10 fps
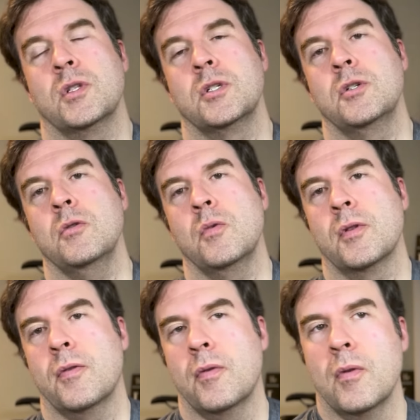to do
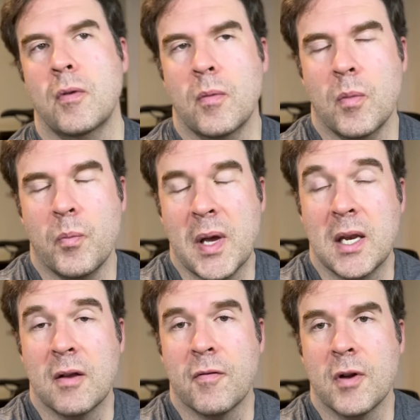with
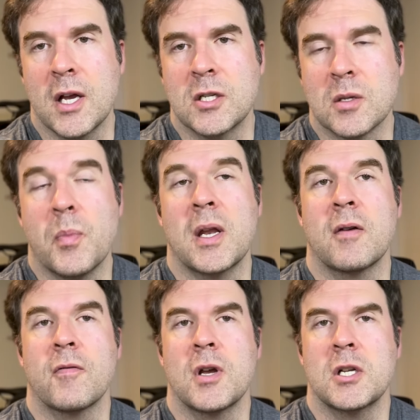pending free
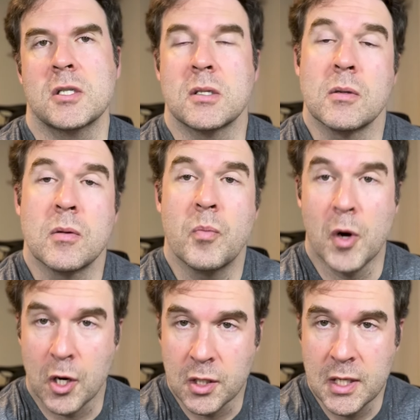agents
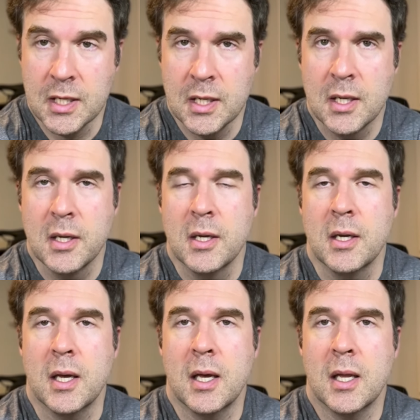Barkley
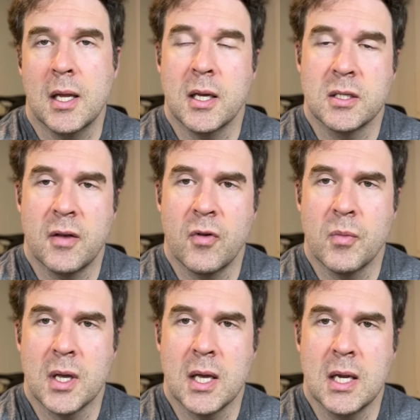and Xavier
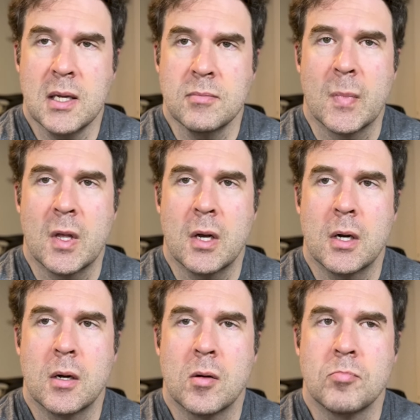McKinney?
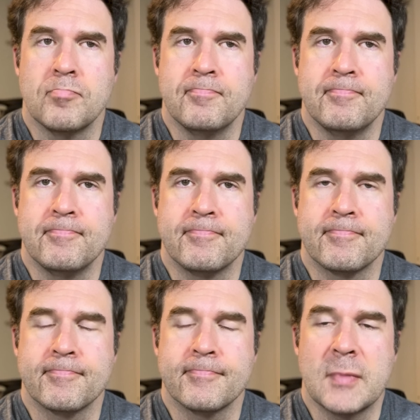
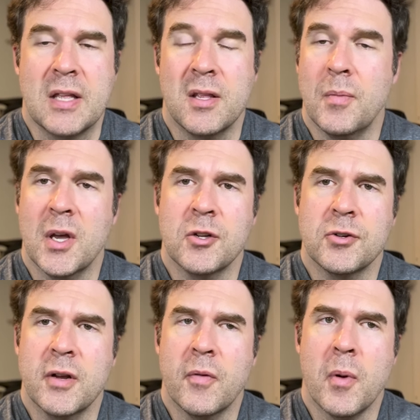And then the mega
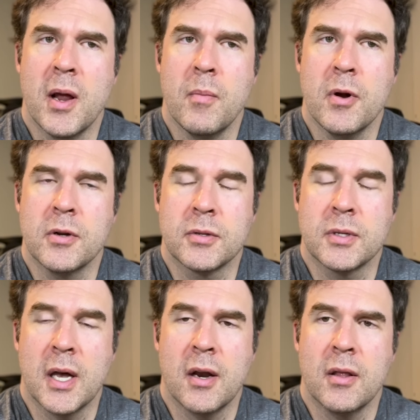trade for Brian Burns.
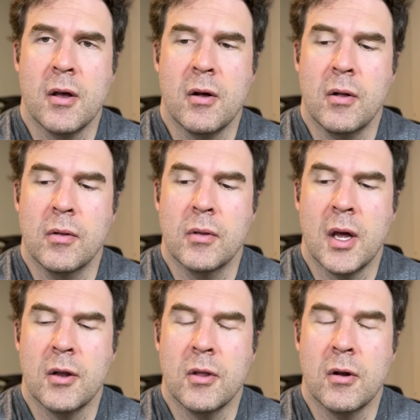How did
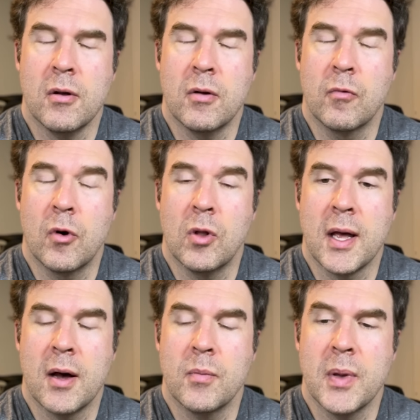that all roll
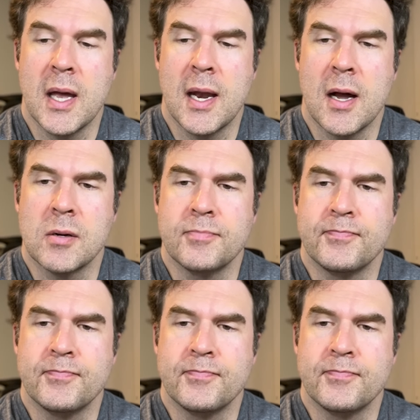out and pan out